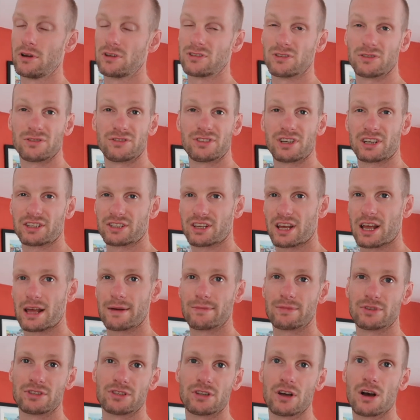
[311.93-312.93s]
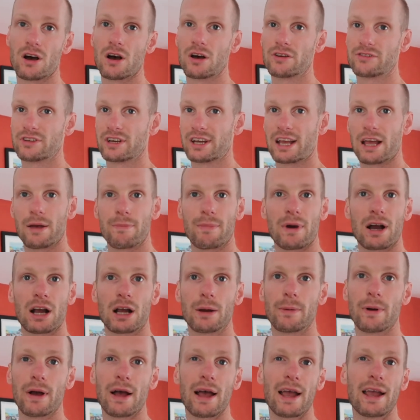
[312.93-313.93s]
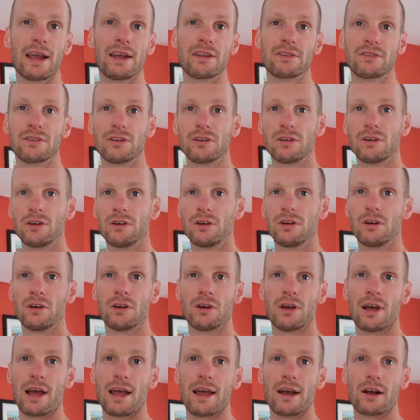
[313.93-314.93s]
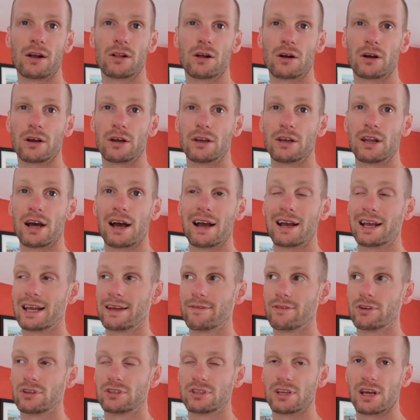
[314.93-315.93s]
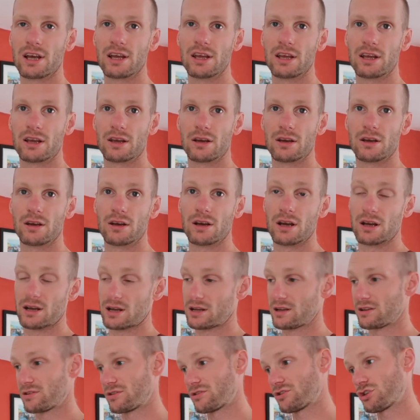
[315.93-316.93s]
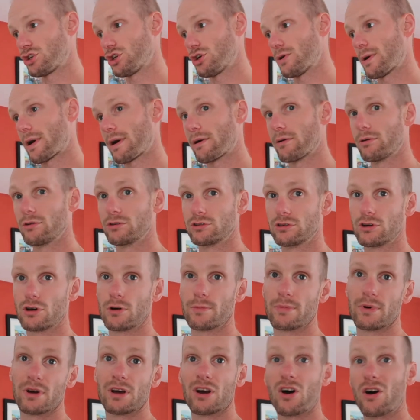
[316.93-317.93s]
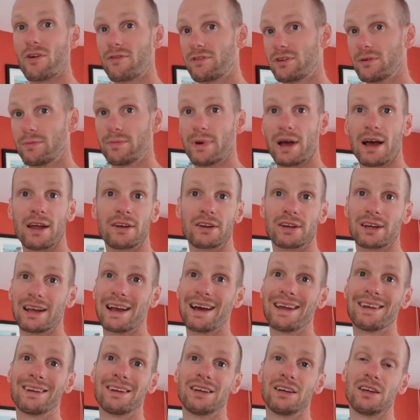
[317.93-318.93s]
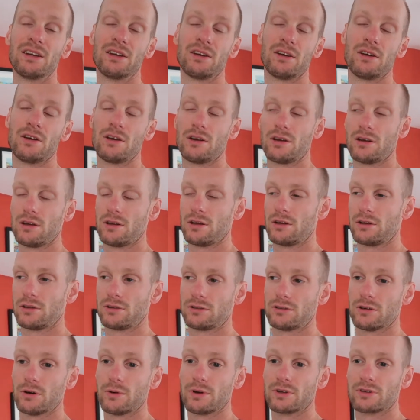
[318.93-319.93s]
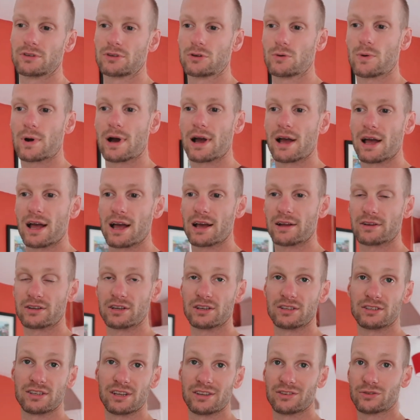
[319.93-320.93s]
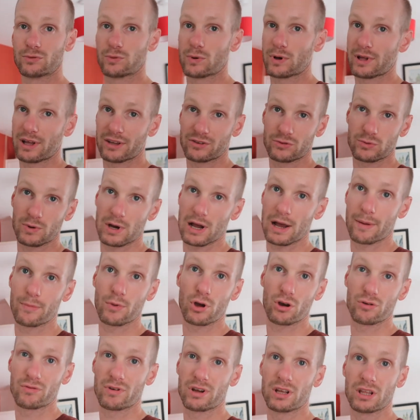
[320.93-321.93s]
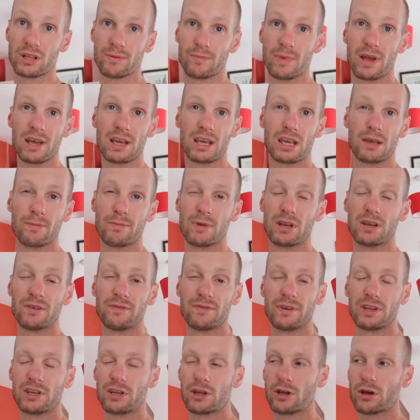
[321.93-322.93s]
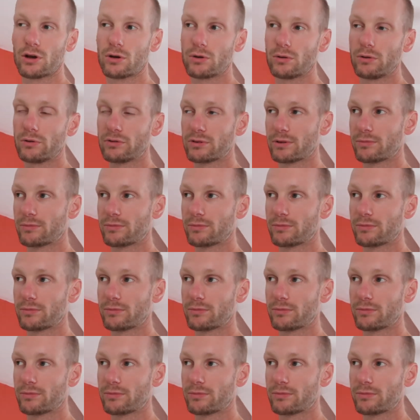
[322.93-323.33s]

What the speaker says: So 6 a.m. starts, I get back about 8 o'clock at night, give or take, 2 hours up, off to bed again. So it's quite hectic, since that's why I'm not really making many videos.